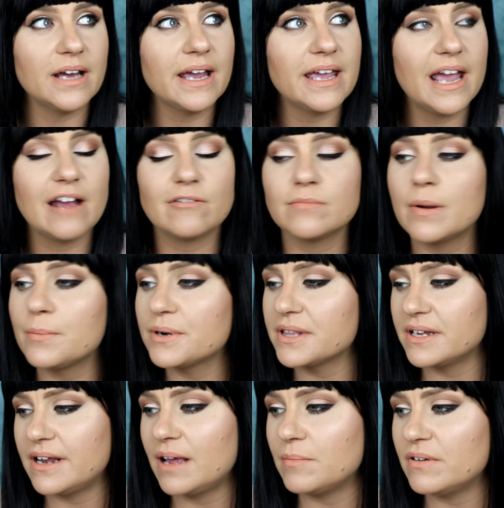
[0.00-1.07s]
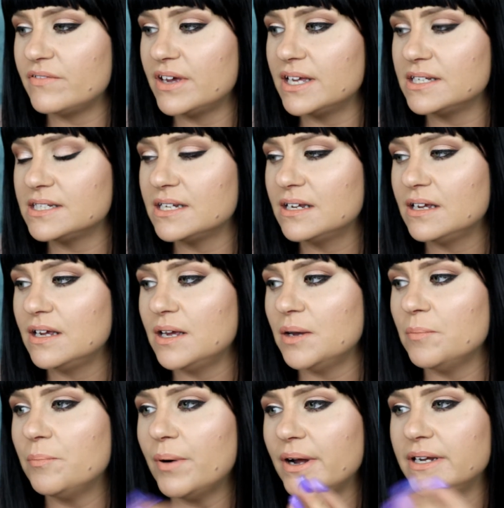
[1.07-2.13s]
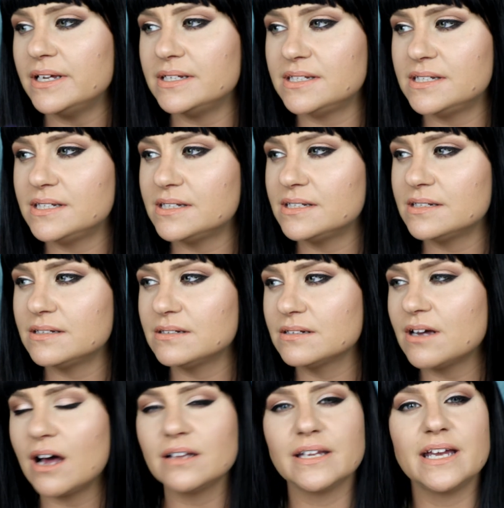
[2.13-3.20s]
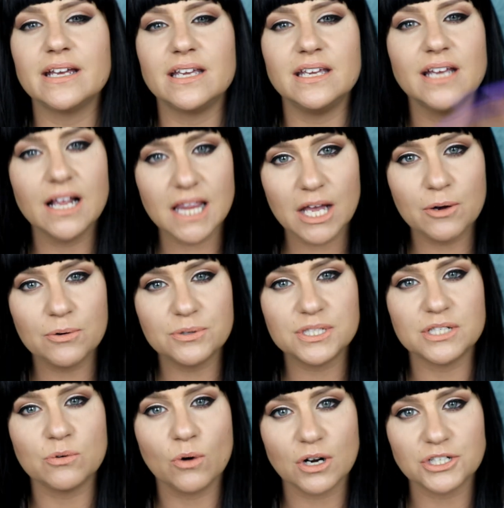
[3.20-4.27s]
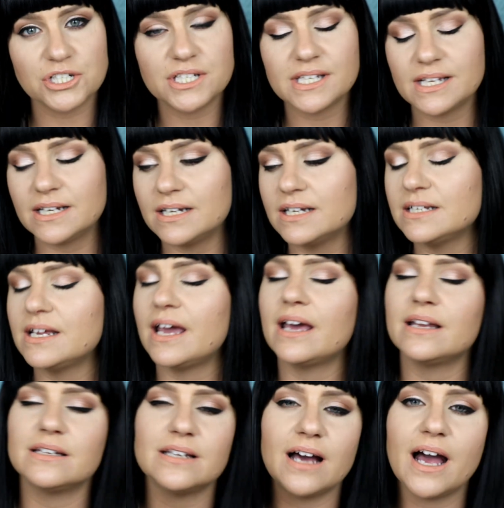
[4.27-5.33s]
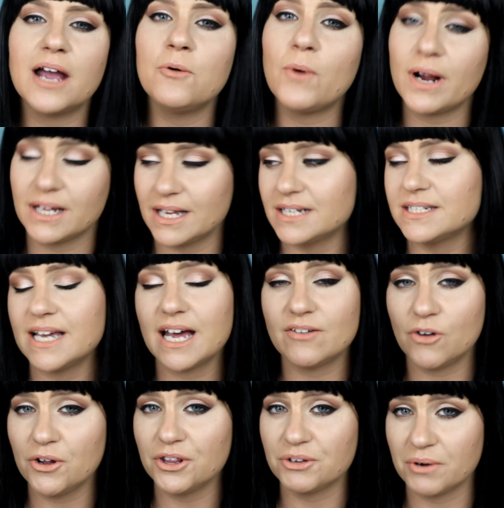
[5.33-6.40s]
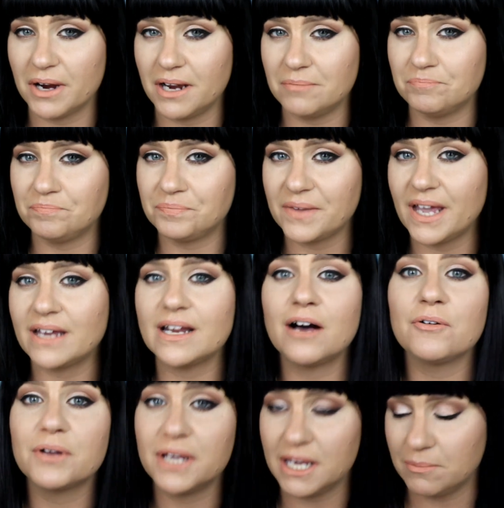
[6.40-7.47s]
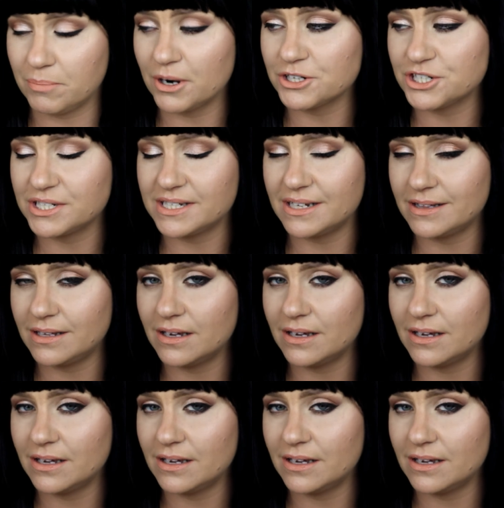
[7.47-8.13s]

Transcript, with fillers: I can't remember the name of it, but it's got like yellows and oranges in it, and I, I'd like to have all three and I'll keep purchasing